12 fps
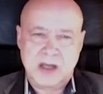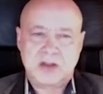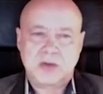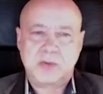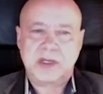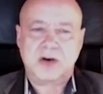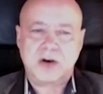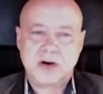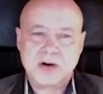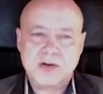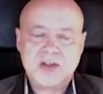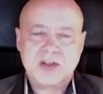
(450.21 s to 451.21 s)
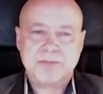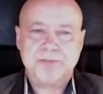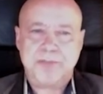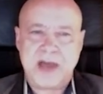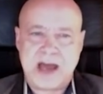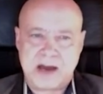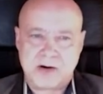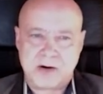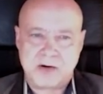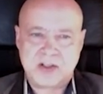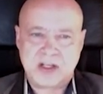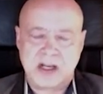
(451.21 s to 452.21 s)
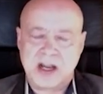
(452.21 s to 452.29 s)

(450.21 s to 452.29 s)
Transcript: So it learns patterns.